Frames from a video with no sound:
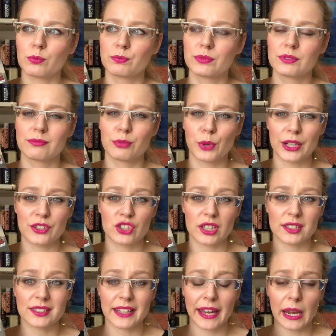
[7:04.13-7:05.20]
one
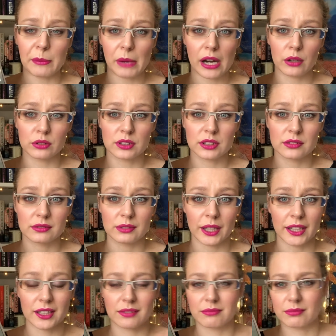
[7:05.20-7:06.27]
just came out
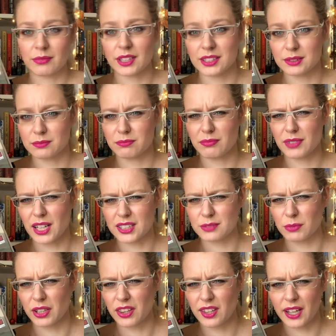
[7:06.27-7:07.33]
like this last
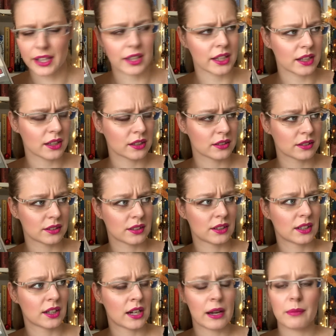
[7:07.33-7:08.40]
month, I think,
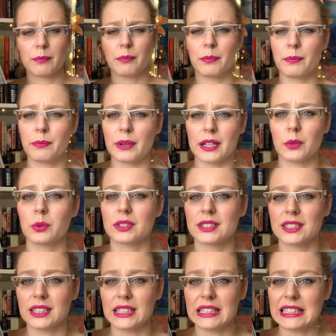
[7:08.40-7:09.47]
but we'll
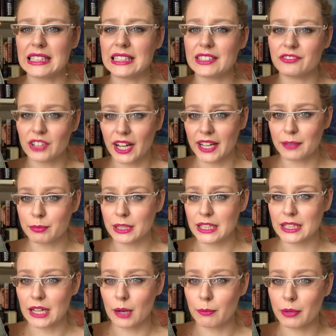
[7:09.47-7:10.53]
see if I pick
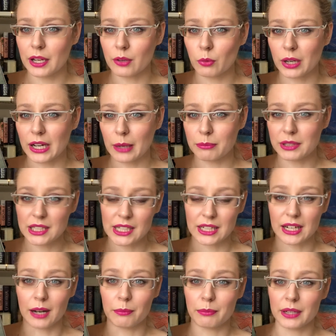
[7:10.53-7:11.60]
it up when I pick it
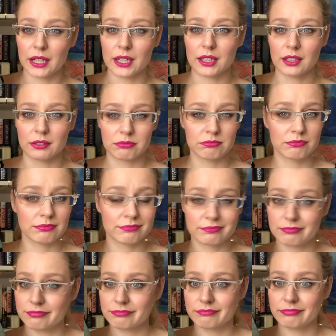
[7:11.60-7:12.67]
up. But
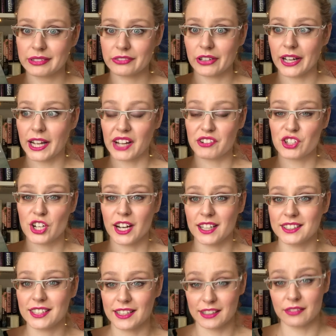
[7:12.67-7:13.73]
if I have a
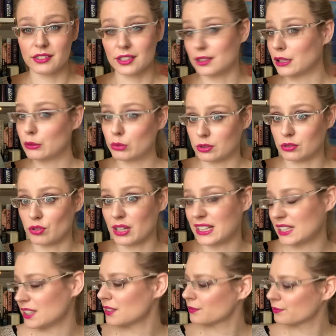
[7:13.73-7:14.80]
chance, I definitely will read it.